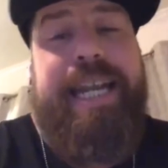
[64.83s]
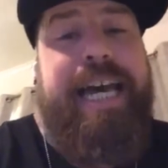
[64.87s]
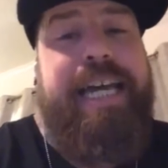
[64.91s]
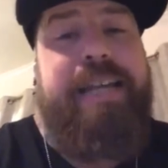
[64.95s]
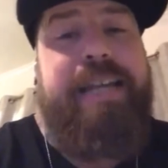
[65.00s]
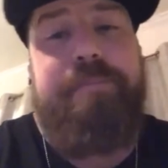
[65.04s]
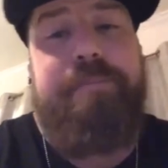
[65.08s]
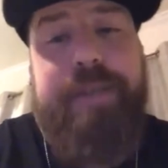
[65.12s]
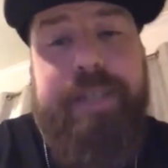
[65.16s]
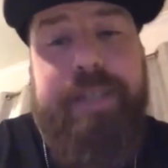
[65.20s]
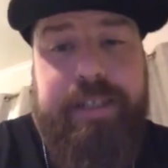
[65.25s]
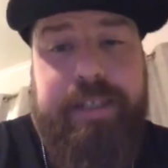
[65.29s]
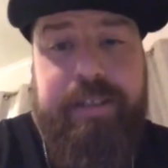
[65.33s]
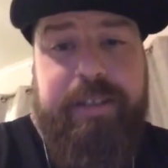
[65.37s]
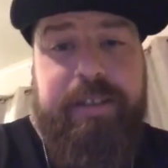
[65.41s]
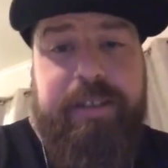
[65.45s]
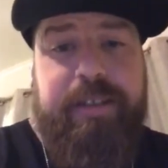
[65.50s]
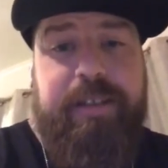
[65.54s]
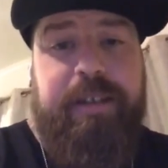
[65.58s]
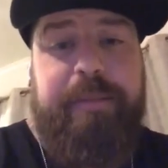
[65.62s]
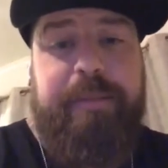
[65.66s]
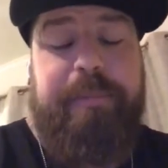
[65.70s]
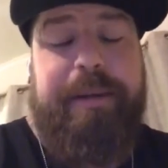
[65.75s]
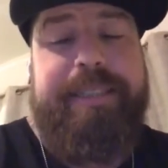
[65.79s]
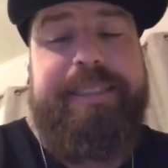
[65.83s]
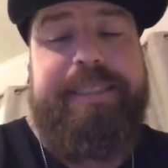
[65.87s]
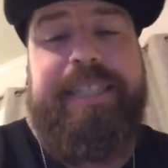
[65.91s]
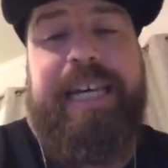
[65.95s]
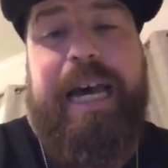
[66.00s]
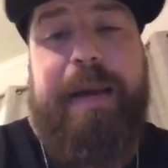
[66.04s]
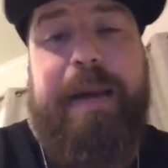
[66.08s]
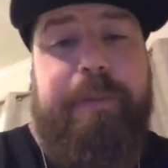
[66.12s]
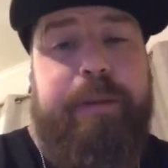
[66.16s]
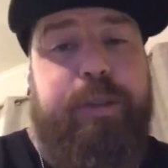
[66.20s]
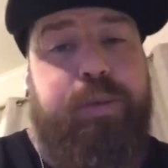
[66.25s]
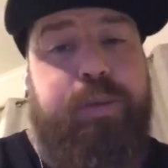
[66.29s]
I admit my
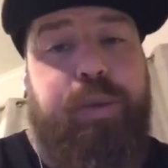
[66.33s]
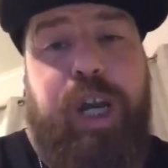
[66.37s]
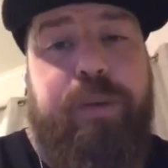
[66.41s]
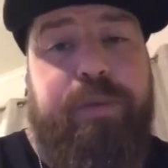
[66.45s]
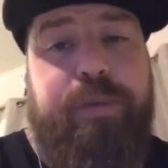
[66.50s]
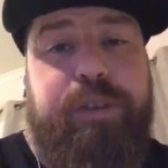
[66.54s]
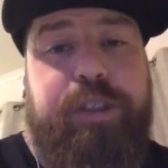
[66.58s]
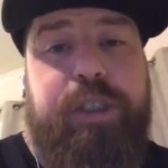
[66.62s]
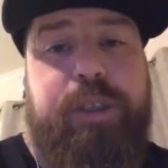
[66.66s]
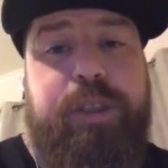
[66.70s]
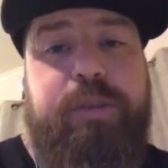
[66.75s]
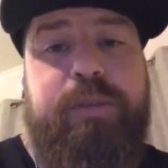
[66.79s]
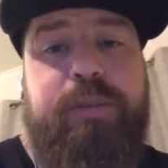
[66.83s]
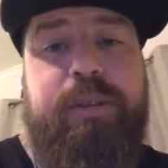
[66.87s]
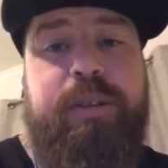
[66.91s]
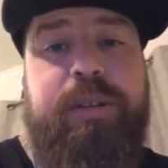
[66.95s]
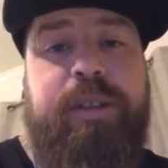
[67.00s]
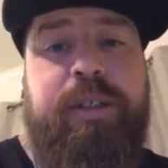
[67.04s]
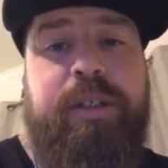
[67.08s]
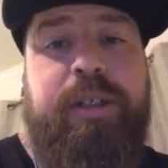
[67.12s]
time was well overdue.